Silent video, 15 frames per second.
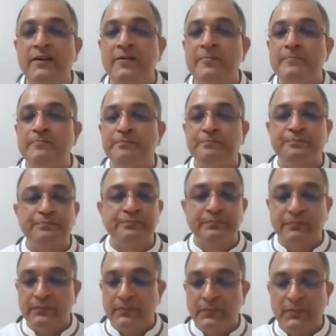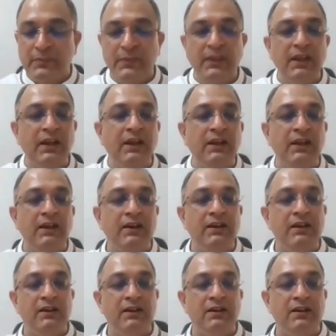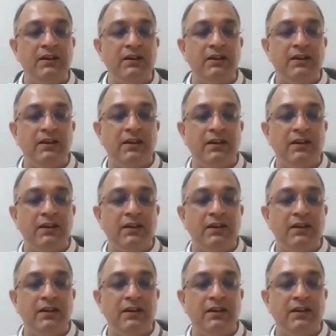(silence)